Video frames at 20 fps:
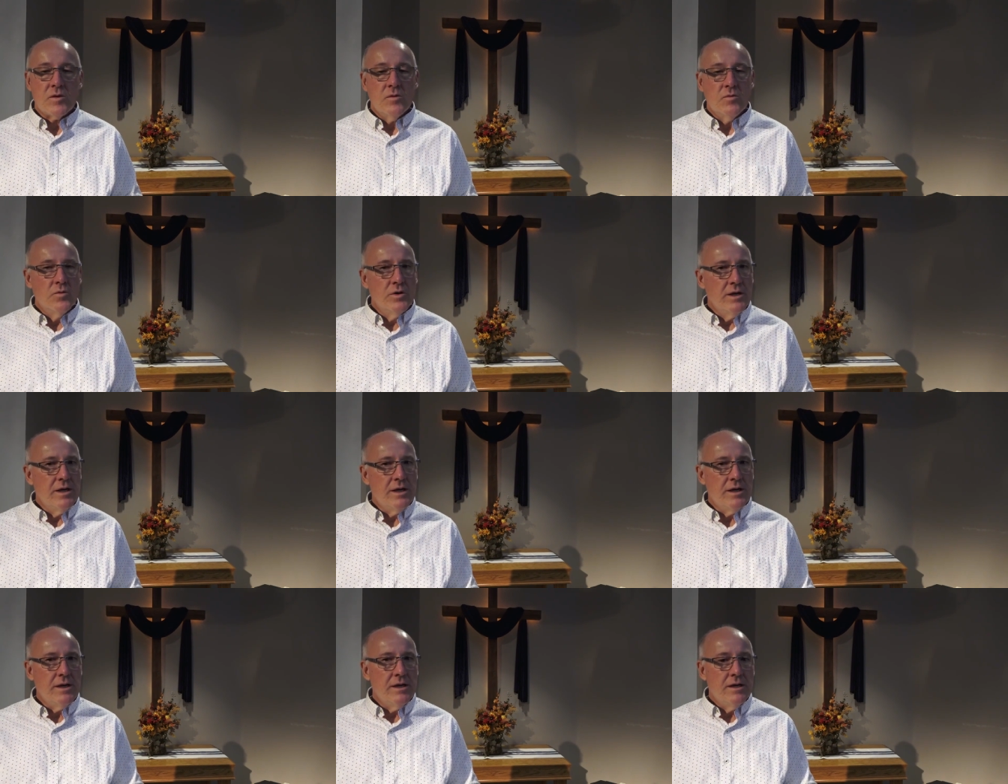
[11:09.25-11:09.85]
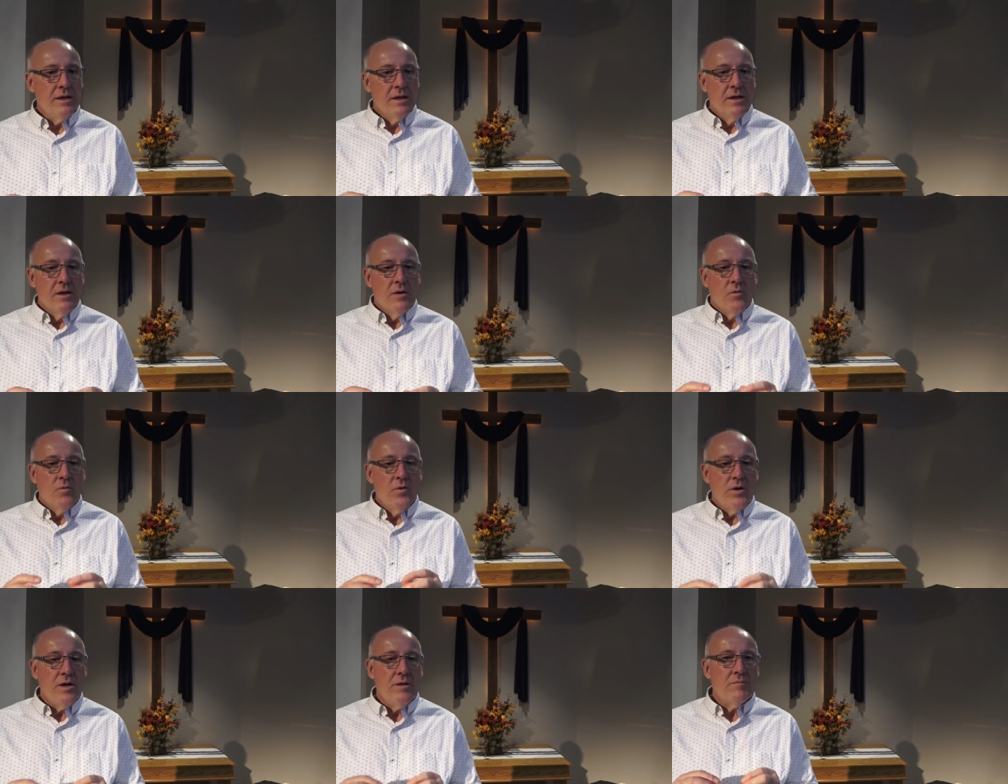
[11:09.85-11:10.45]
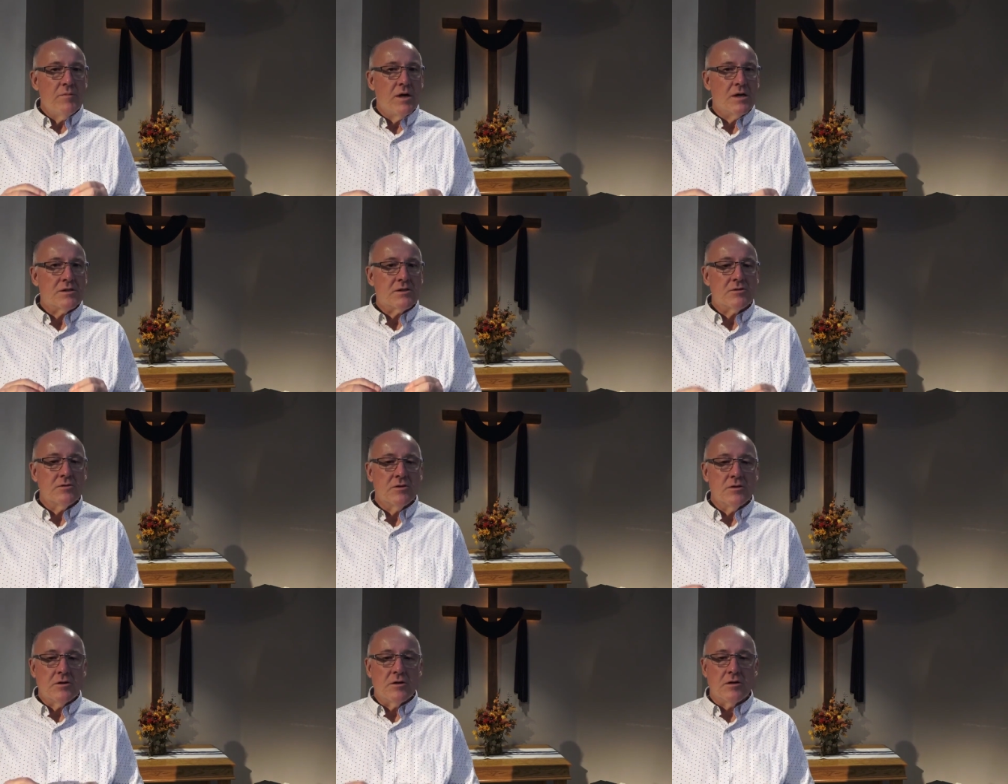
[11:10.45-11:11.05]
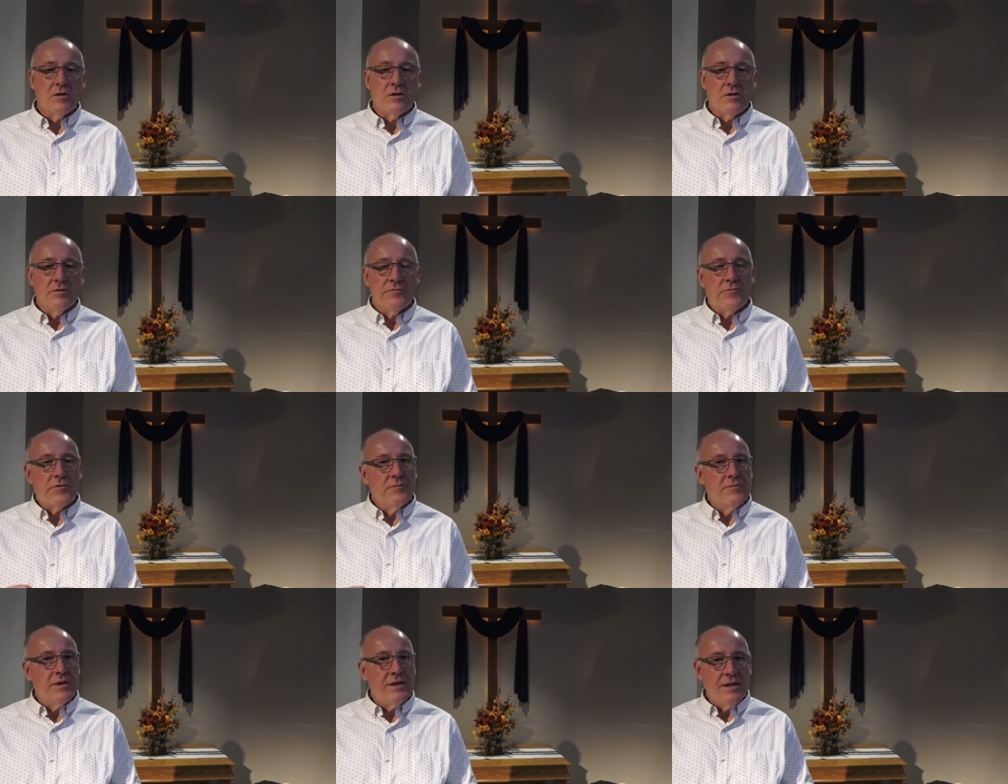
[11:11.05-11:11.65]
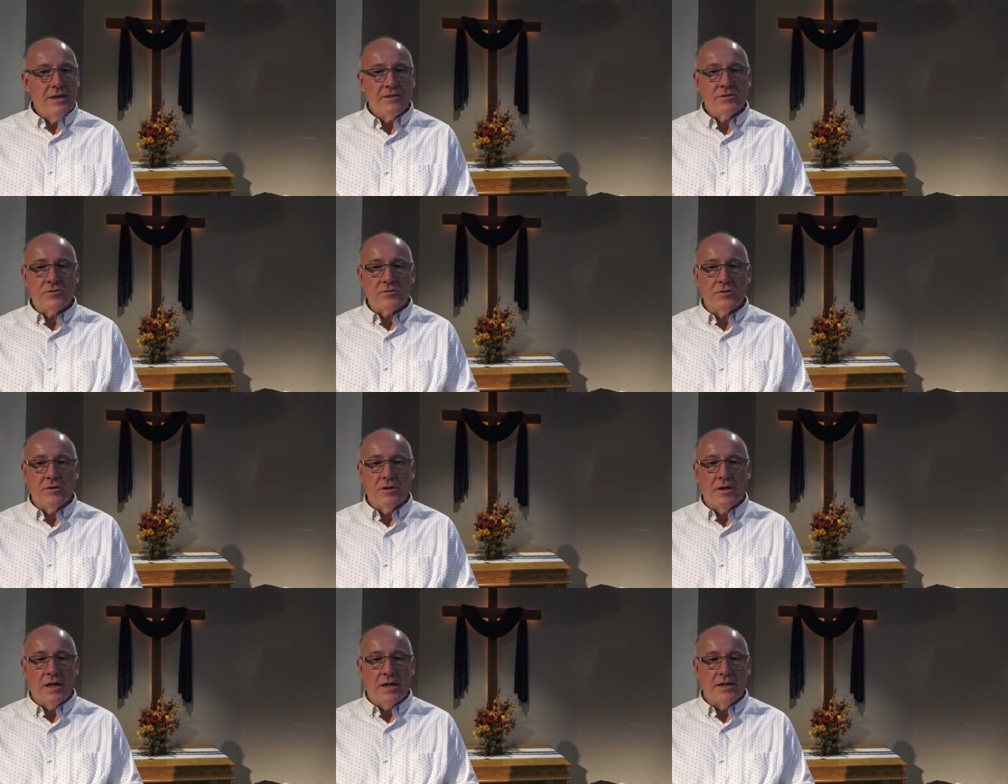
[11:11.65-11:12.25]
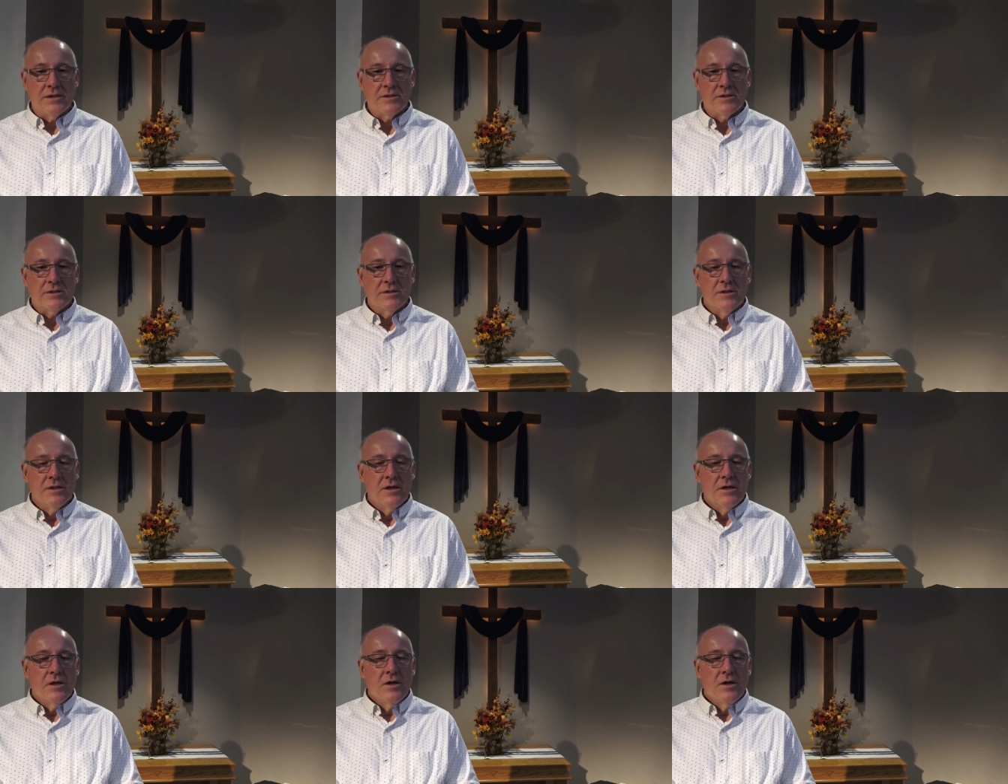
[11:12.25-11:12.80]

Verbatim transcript: We we must learn from the Israelites,